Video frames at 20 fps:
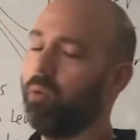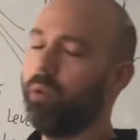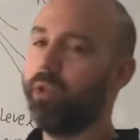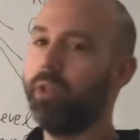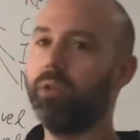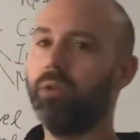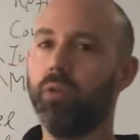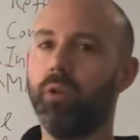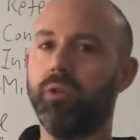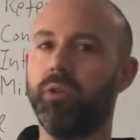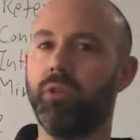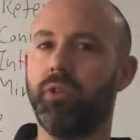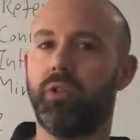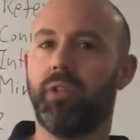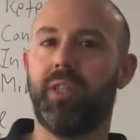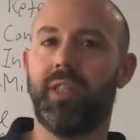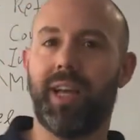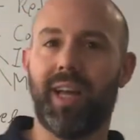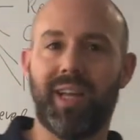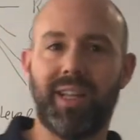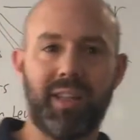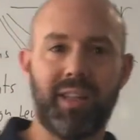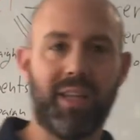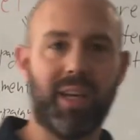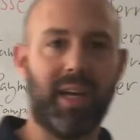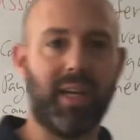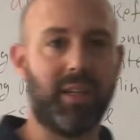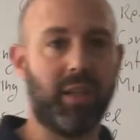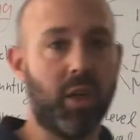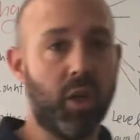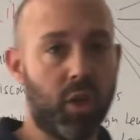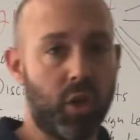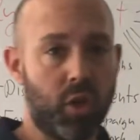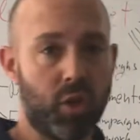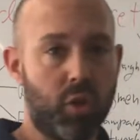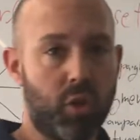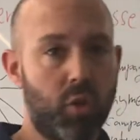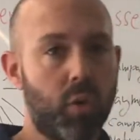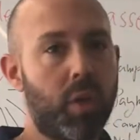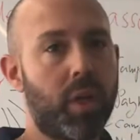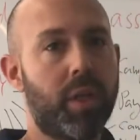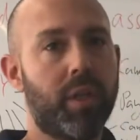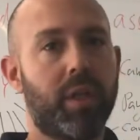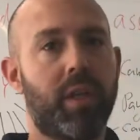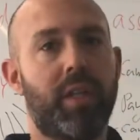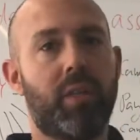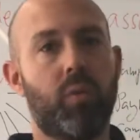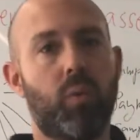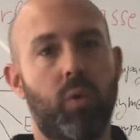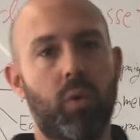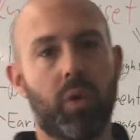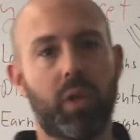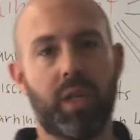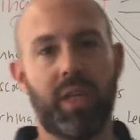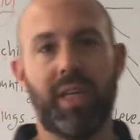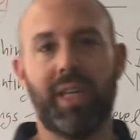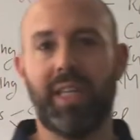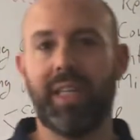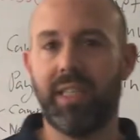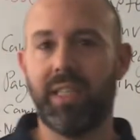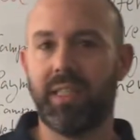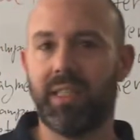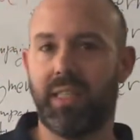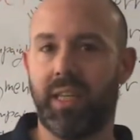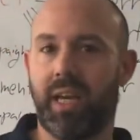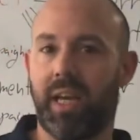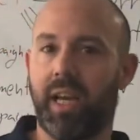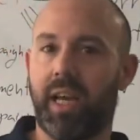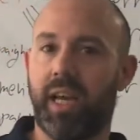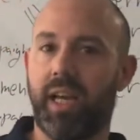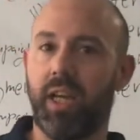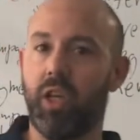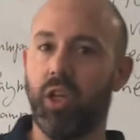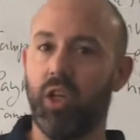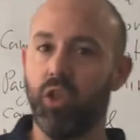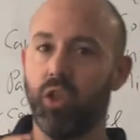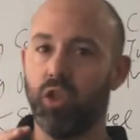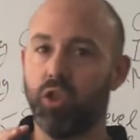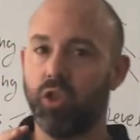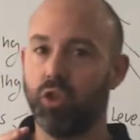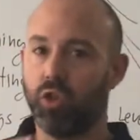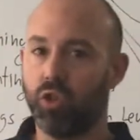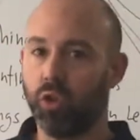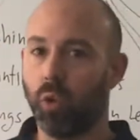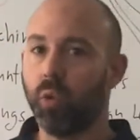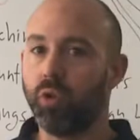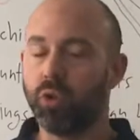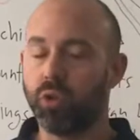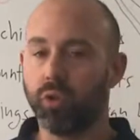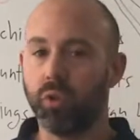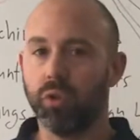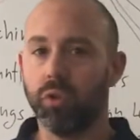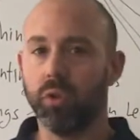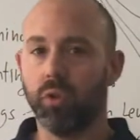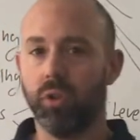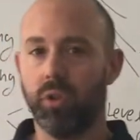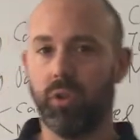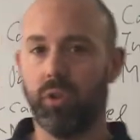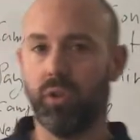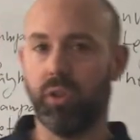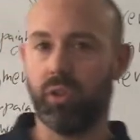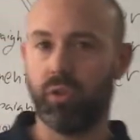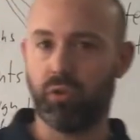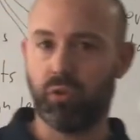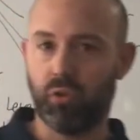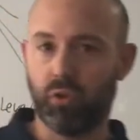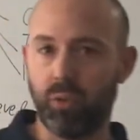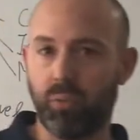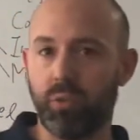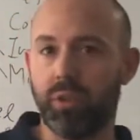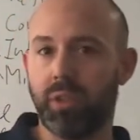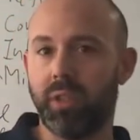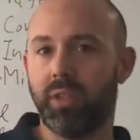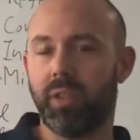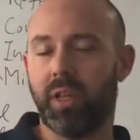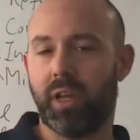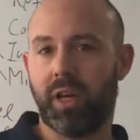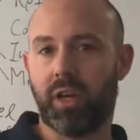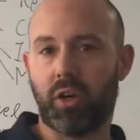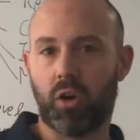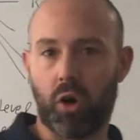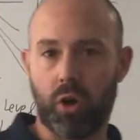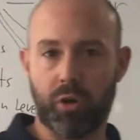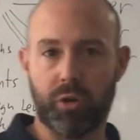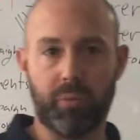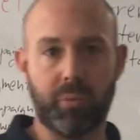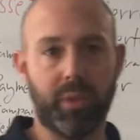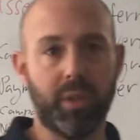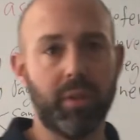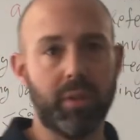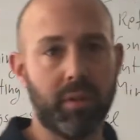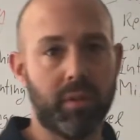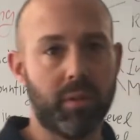we need to understand that Tukey network is a social distributed economy